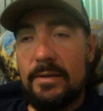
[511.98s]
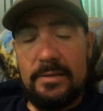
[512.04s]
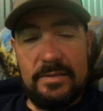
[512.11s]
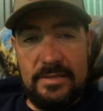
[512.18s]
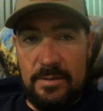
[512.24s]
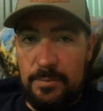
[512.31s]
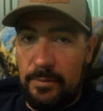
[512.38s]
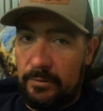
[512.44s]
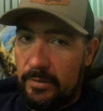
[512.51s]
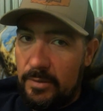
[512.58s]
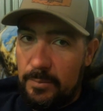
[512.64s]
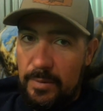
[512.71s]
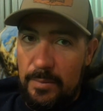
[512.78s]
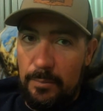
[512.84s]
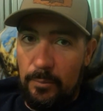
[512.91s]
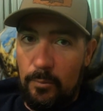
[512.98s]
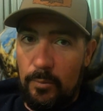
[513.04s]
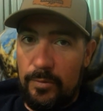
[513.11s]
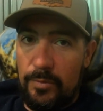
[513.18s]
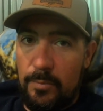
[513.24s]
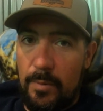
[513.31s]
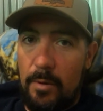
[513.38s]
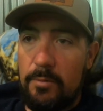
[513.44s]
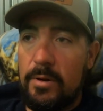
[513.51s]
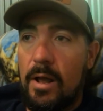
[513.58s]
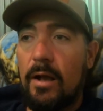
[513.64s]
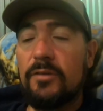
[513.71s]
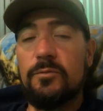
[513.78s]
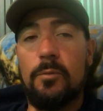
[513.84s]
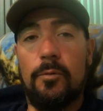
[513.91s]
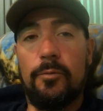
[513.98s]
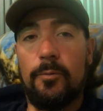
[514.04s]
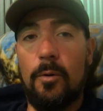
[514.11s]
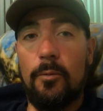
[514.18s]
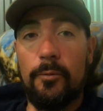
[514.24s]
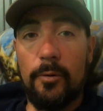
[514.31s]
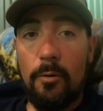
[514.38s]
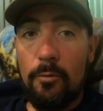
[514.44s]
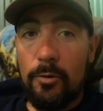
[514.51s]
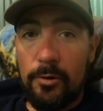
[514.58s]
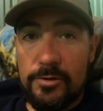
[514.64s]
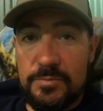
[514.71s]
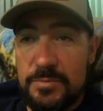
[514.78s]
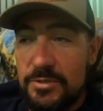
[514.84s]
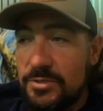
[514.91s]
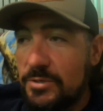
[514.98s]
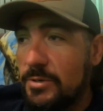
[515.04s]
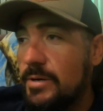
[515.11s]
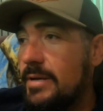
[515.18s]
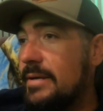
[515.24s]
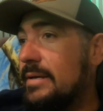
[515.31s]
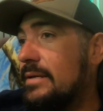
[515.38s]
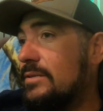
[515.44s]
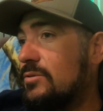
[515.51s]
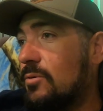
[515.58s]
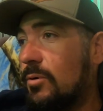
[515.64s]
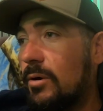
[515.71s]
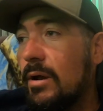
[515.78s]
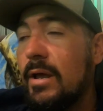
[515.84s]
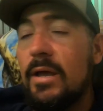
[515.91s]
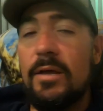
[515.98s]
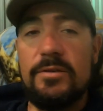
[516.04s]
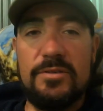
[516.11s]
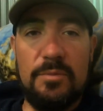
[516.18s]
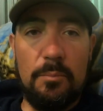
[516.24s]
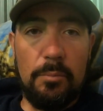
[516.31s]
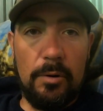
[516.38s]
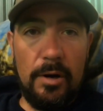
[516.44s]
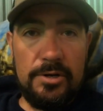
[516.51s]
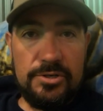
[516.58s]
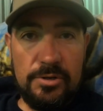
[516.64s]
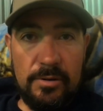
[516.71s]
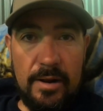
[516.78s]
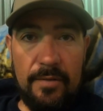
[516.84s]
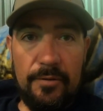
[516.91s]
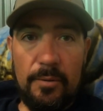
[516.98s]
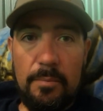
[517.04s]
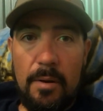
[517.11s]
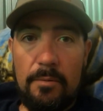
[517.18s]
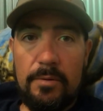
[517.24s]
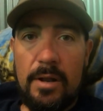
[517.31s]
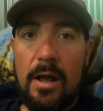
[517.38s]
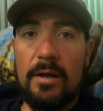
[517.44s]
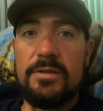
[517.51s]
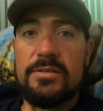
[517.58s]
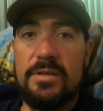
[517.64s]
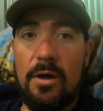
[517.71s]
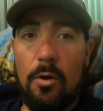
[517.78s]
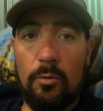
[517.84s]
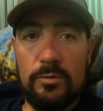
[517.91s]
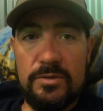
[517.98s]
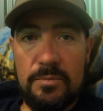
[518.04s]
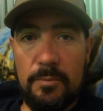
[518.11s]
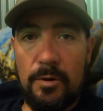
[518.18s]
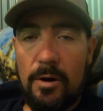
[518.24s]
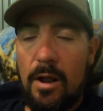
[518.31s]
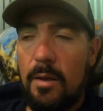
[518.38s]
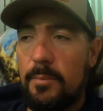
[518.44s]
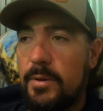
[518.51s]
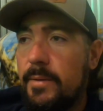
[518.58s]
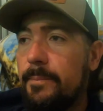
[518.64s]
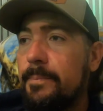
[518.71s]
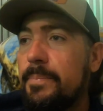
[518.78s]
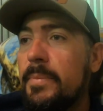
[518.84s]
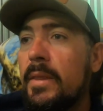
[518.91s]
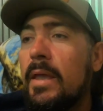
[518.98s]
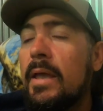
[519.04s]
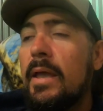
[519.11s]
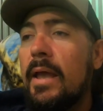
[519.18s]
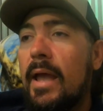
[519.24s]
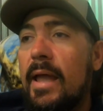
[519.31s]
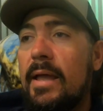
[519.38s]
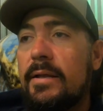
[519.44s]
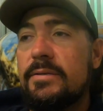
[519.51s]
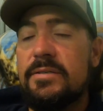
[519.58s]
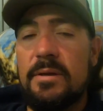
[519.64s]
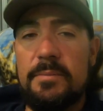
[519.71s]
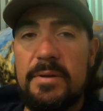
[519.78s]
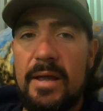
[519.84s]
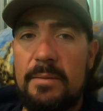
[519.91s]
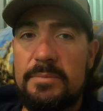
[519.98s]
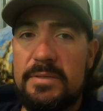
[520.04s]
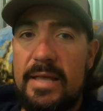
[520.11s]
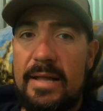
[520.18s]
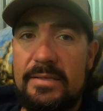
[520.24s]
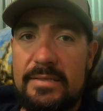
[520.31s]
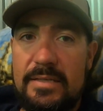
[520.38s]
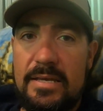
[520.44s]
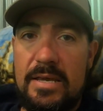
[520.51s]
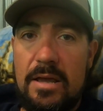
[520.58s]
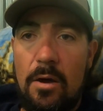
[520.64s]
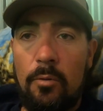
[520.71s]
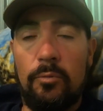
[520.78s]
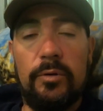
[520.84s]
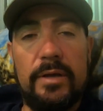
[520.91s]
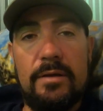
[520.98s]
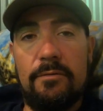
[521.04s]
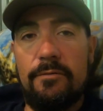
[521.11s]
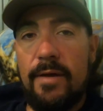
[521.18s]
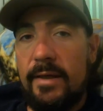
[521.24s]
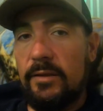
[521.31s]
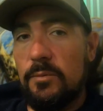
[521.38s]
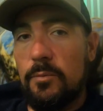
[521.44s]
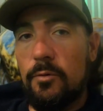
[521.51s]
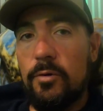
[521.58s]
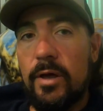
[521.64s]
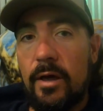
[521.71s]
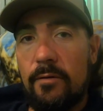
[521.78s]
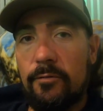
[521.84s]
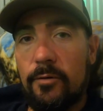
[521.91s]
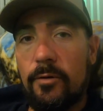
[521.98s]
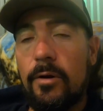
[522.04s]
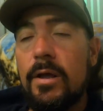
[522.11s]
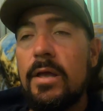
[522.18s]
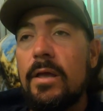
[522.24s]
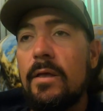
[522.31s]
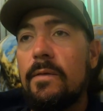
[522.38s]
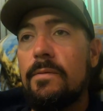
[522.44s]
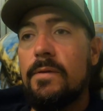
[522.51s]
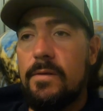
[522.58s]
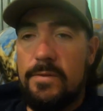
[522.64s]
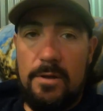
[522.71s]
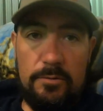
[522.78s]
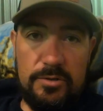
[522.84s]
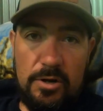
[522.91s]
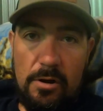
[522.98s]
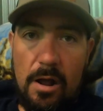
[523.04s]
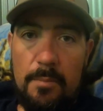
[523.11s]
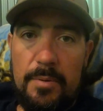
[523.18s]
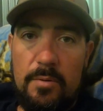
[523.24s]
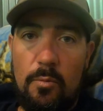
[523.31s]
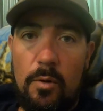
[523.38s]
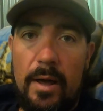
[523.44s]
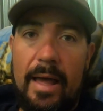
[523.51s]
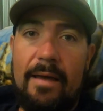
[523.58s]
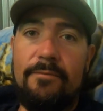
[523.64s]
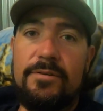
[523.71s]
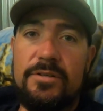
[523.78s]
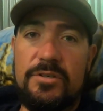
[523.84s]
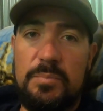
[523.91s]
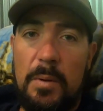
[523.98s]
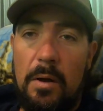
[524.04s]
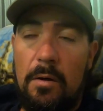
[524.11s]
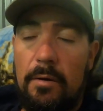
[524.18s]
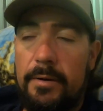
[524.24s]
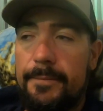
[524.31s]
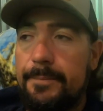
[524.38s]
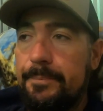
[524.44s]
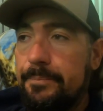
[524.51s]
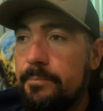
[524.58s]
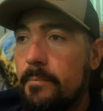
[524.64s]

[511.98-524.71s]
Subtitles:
typically the people with the boat docks will throw their old Christmas trees or some brush around their boat docks to hold some crappie. And sometimes that's the only available cover that those crappie will have to spawn.